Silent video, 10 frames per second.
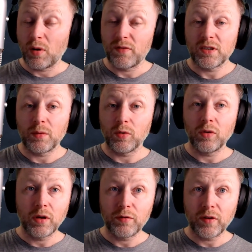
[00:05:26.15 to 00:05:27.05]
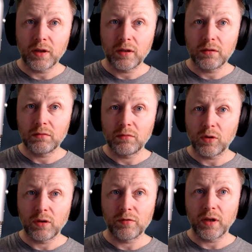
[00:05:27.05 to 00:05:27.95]
Obviously I'm not going to fart. I'm
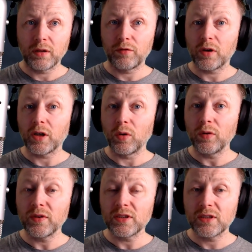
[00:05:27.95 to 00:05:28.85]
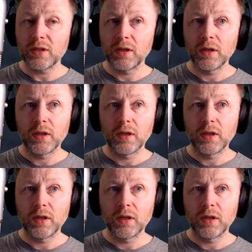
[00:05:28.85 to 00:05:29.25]
not going to fart in the fucking office.